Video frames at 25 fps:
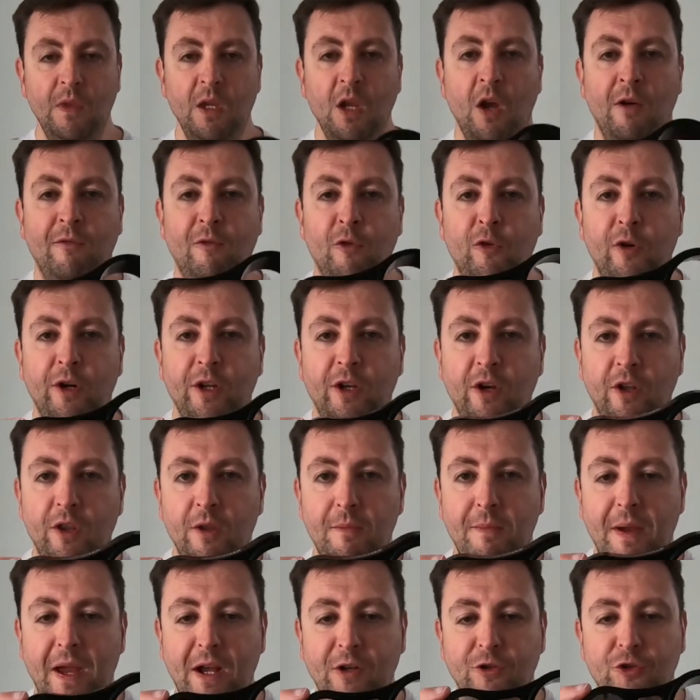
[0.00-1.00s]
I've already got the
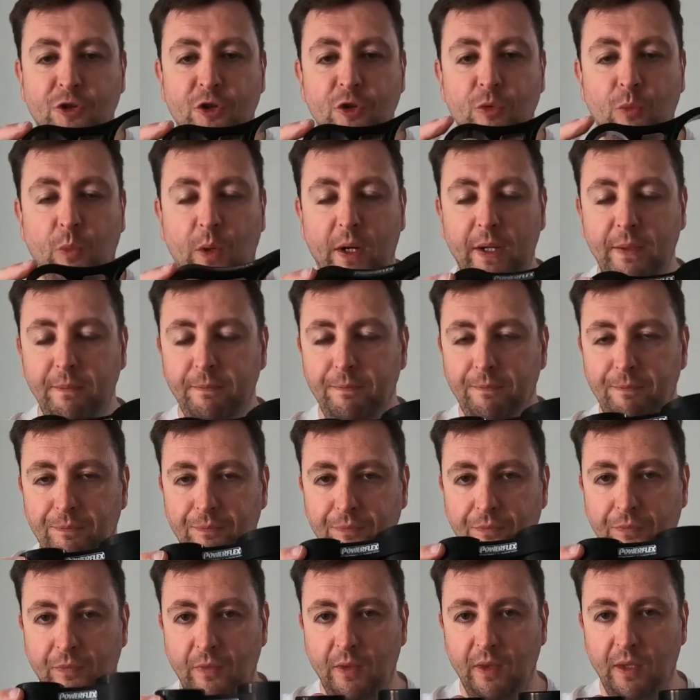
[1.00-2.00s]
Mountune one
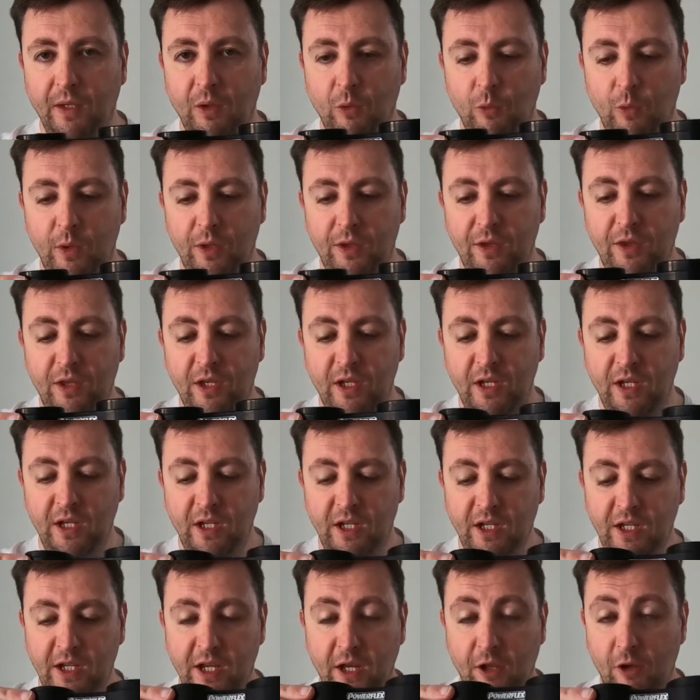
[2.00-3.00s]
with the
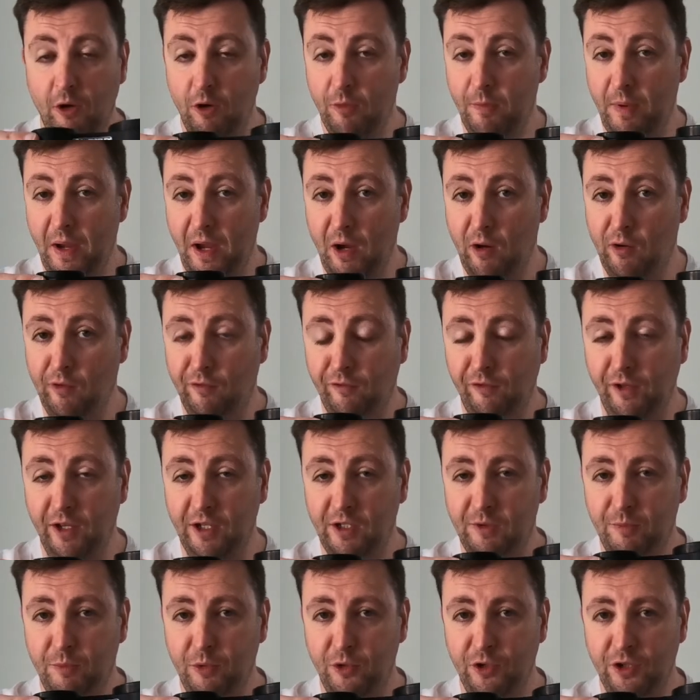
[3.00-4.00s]
yellow
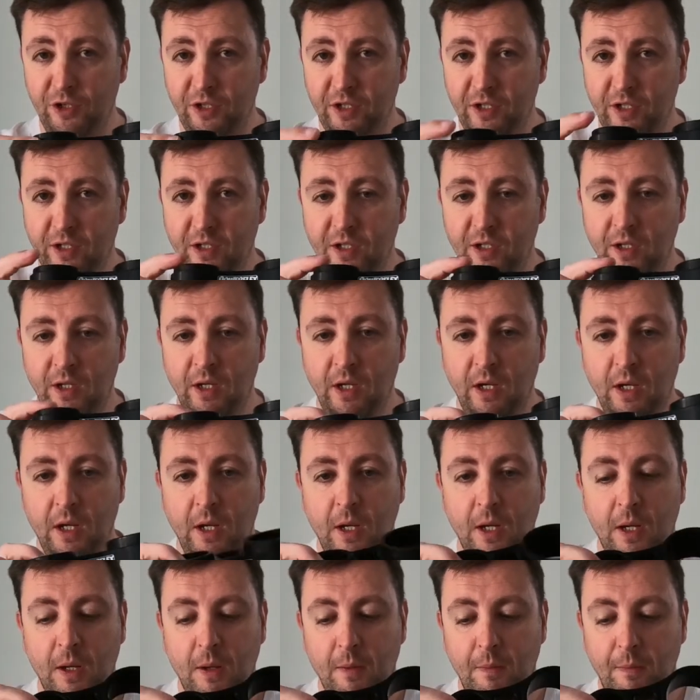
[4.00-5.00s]
Powerflex bushes,
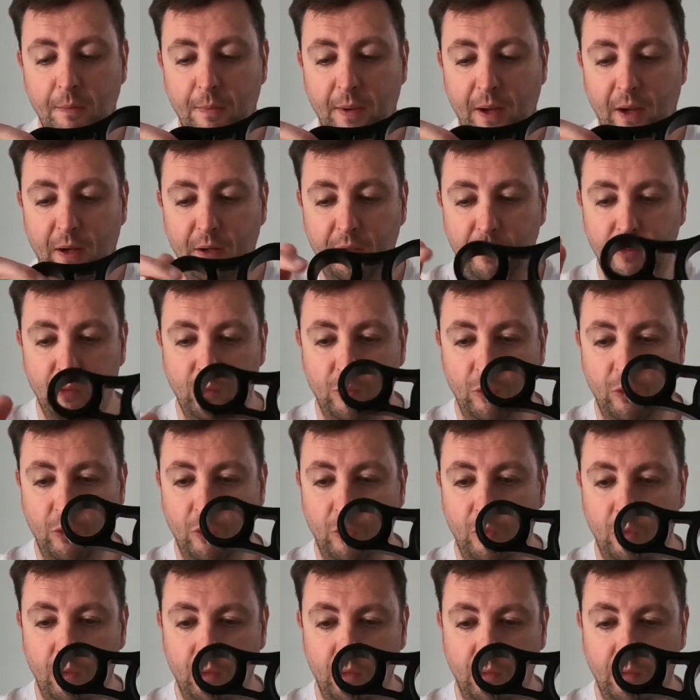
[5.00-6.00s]
but
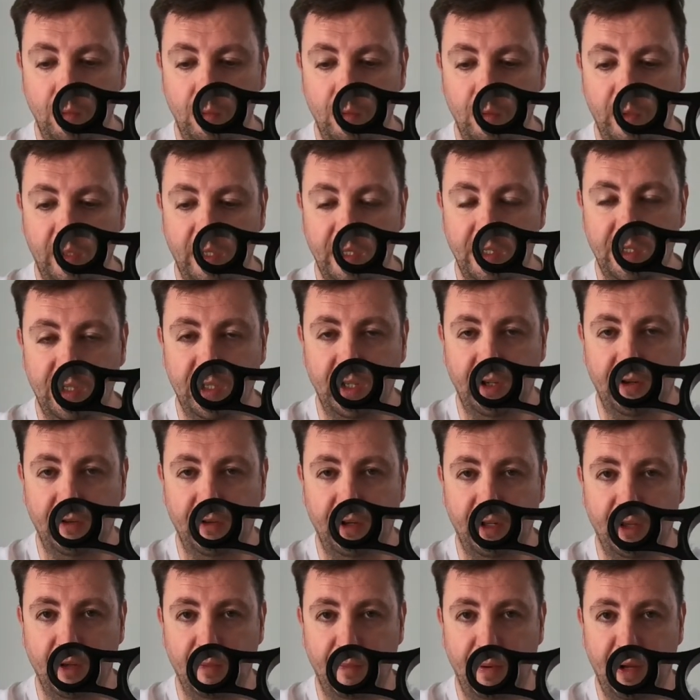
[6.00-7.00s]

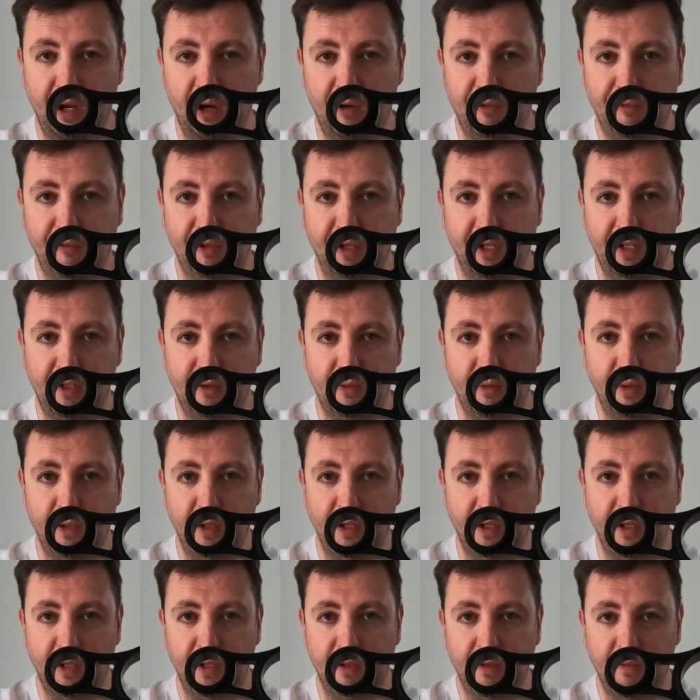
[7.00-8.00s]
considering that Powerflex
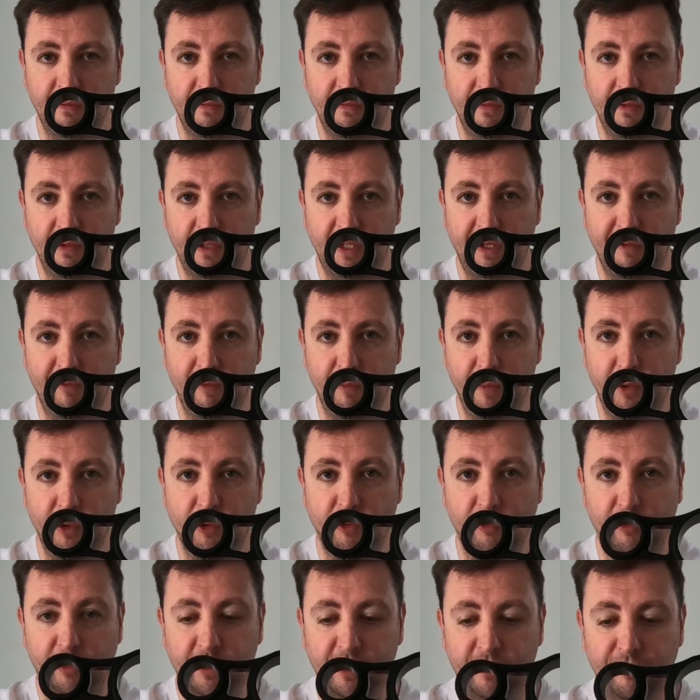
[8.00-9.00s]
were giving me
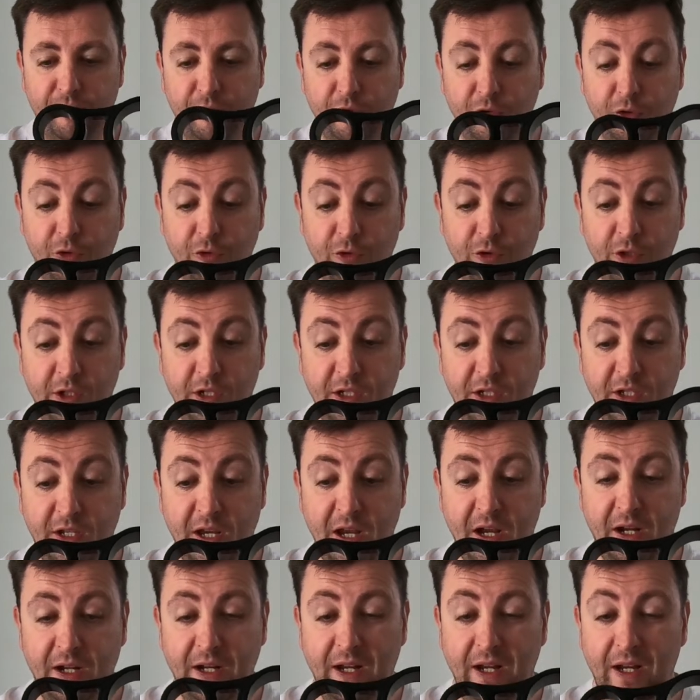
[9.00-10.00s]
all this for a good
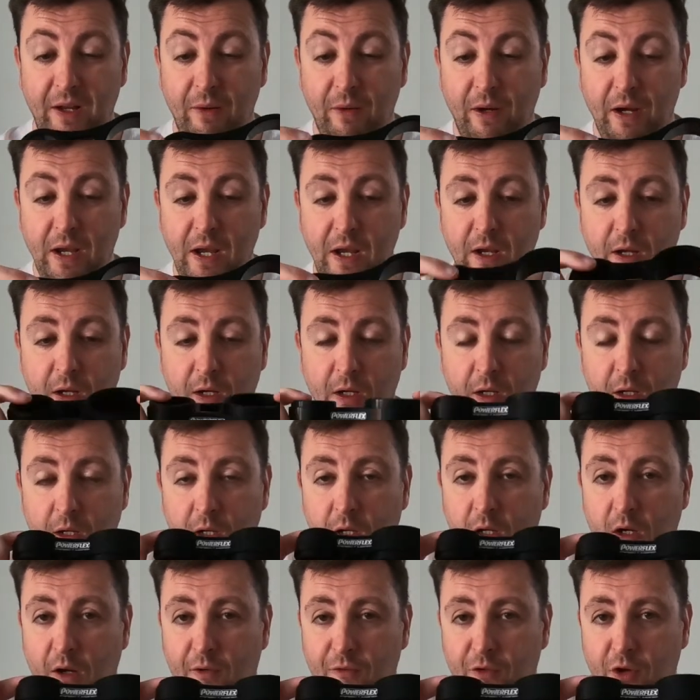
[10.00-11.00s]
discount anyway,
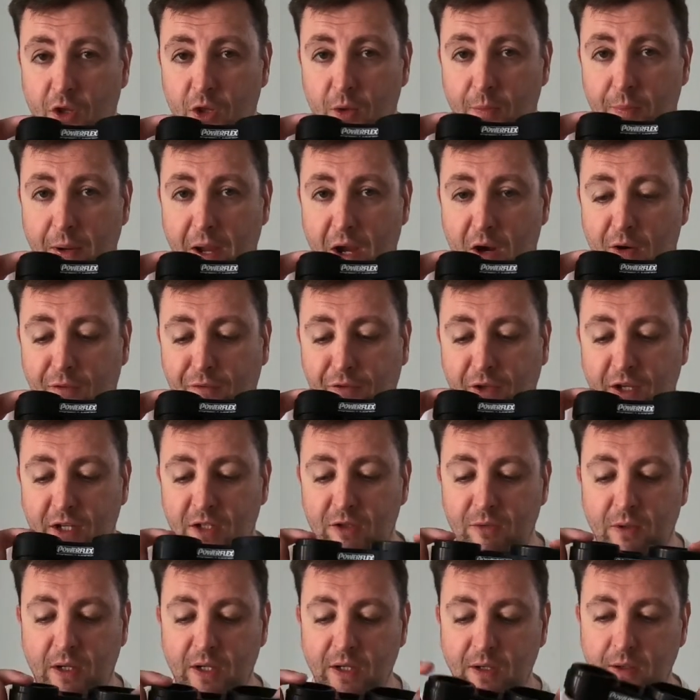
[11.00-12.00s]
I've got the
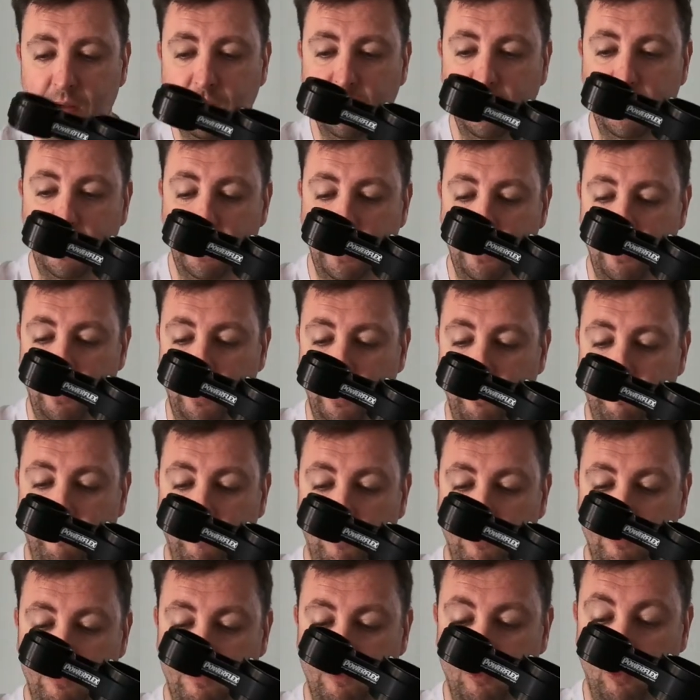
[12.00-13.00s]
Powerflex one, and I've
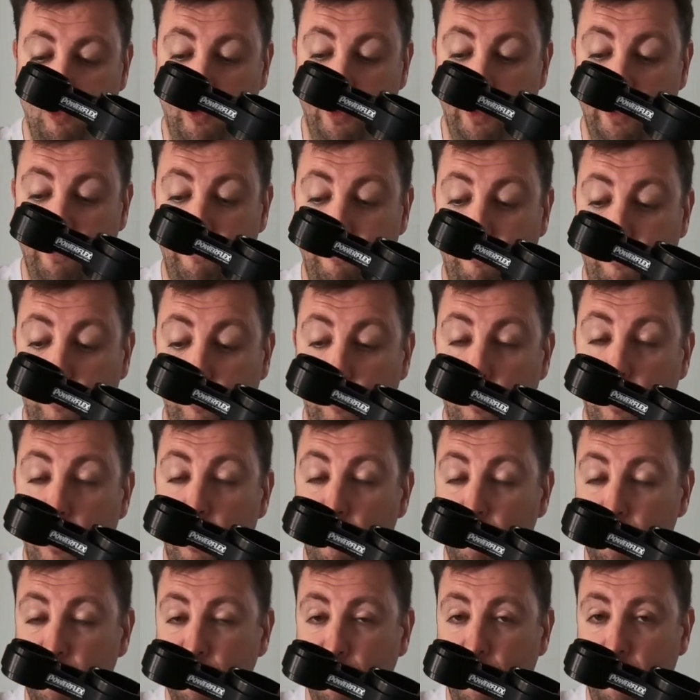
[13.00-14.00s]
wanted for a
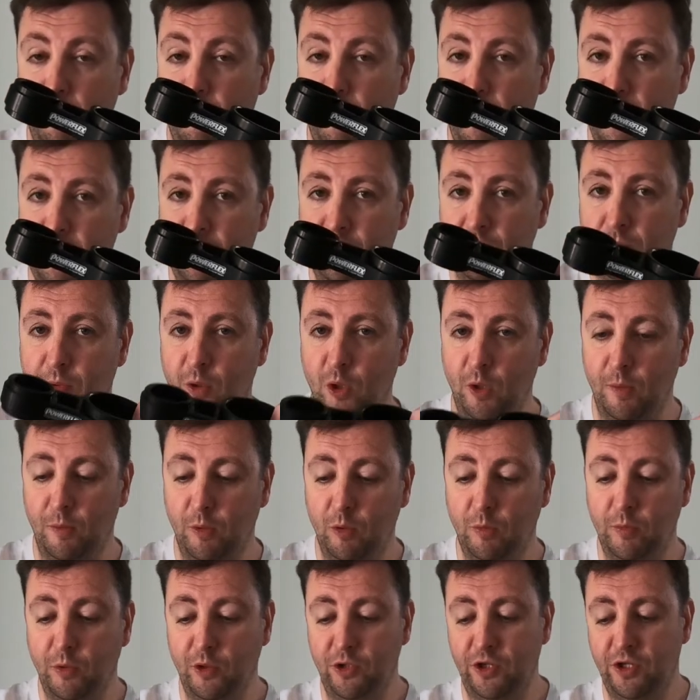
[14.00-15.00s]
while to upgrade to
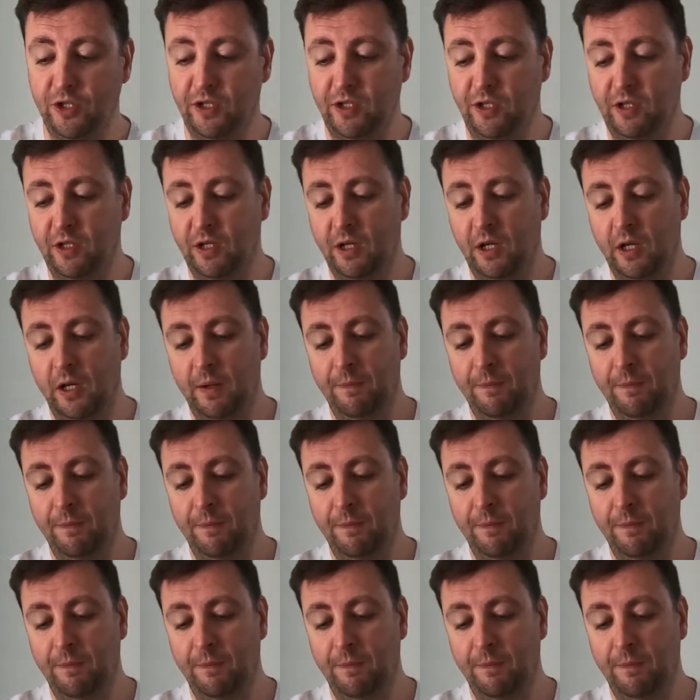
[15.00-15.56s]
purple bushes,